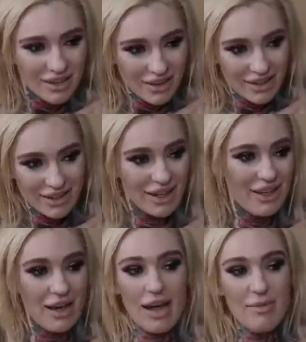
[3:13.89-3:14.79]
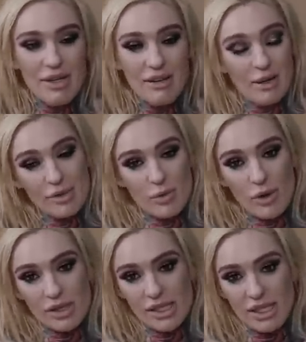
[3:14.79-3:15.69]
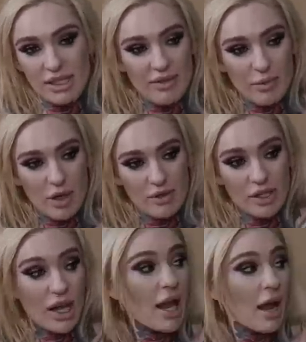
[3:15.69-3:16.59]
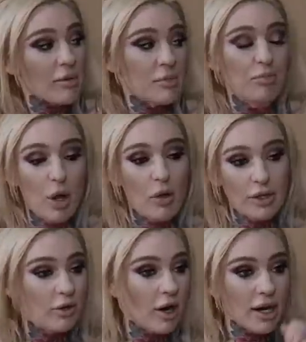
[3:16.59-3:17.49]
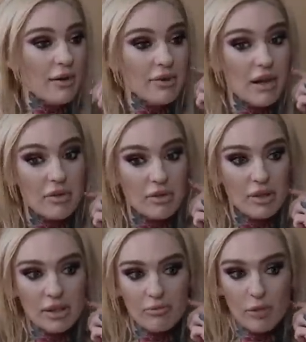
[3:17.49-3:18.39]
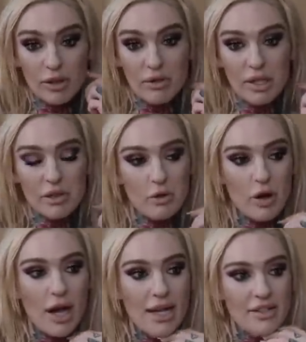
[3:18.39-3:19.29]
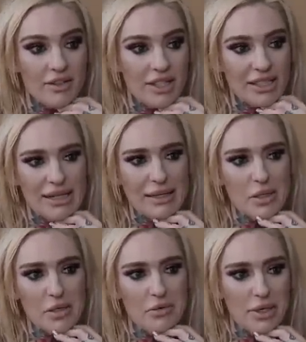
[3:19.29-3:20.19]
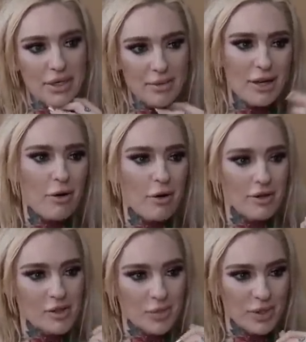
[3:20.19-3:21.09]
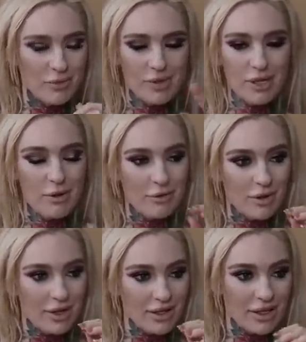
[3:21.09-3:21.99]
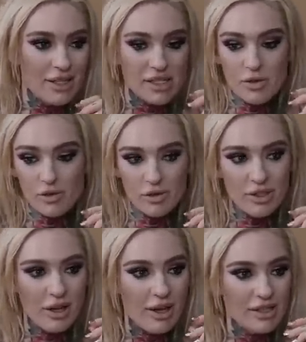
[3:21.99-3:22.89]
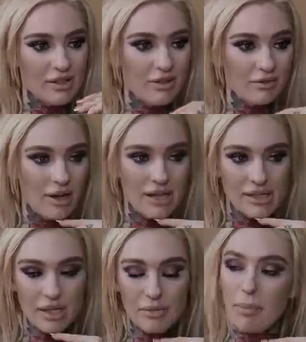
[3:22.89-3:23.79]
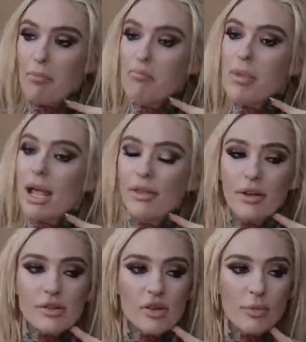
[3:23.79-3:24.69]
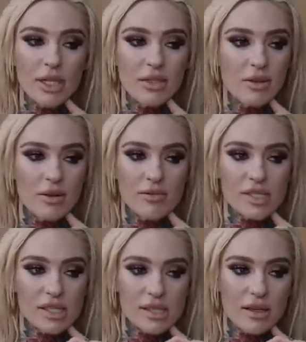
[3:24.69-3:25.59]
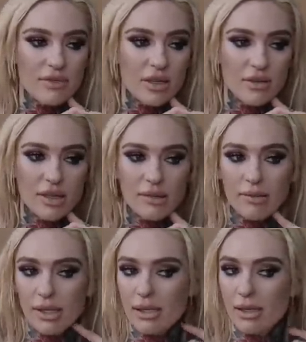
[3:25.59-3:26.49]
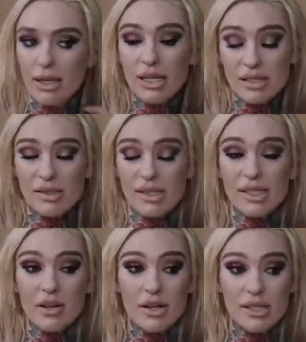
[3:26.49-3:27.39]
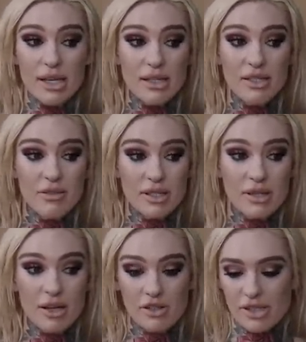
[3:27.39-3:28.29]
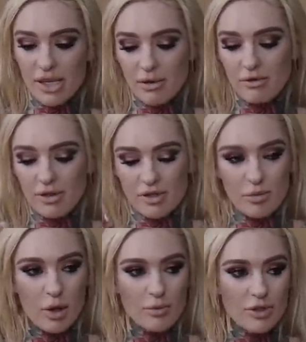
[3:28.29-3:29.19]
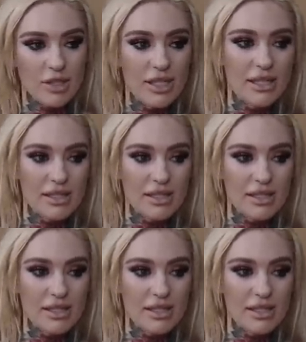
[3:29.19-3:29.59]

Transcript: Like, I mean, it was worse than giving birth. Like, and I was bawling, crying. I've never really like cried during a tattoo. Like, I mean, it hurts, but you get over it. And it's usually not as long lasting, but man, there's so many nerves and stuff down there. Like, and this is a serious tattoo. It's not just like, oh, there's a palm tree.